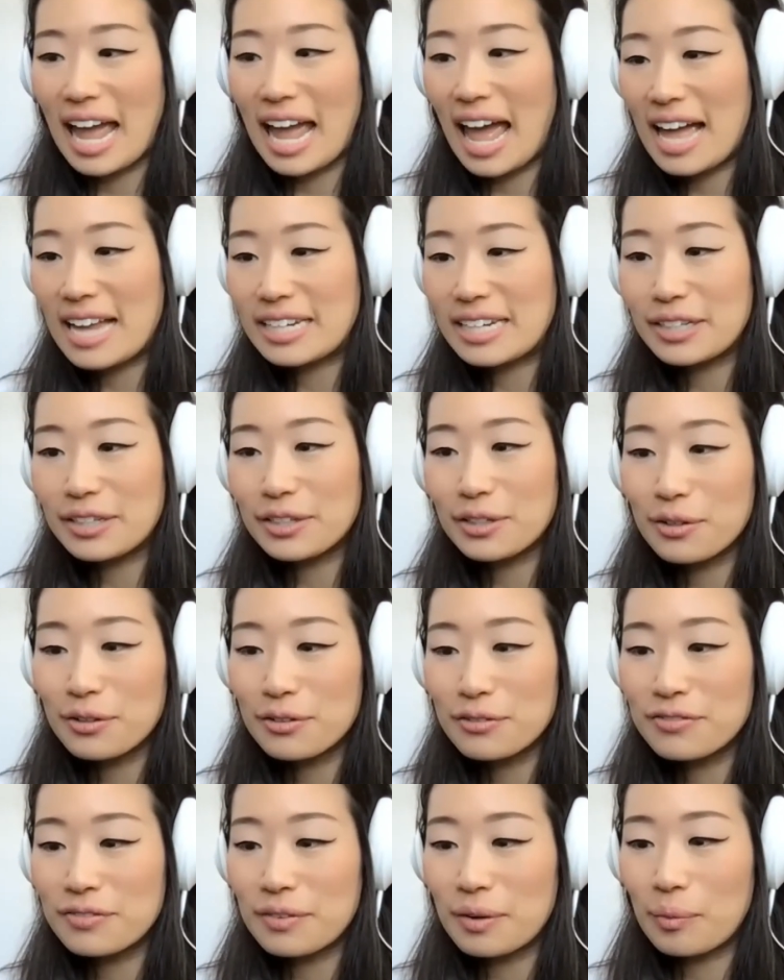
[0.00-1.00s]
and
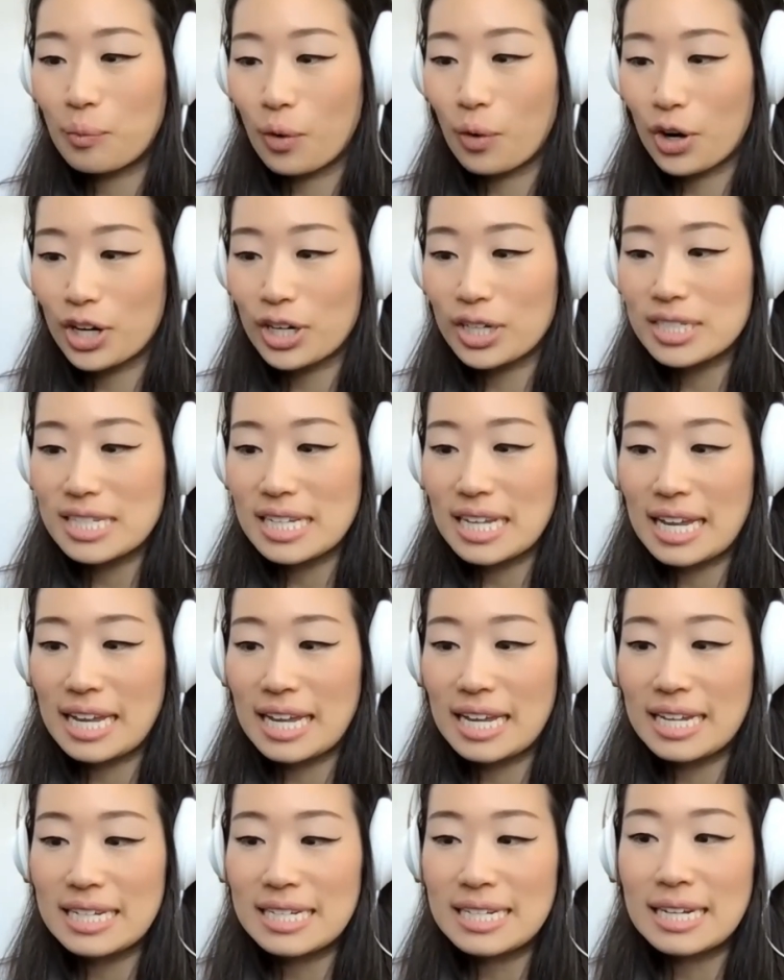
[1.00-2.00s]
you've worked
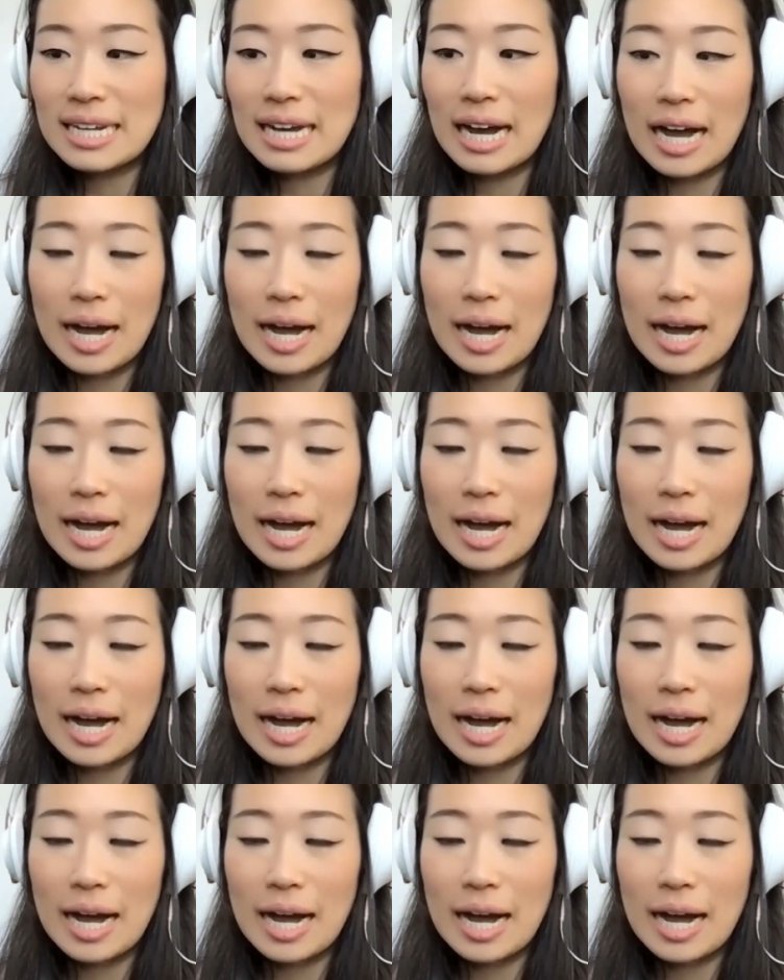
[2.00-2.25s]
in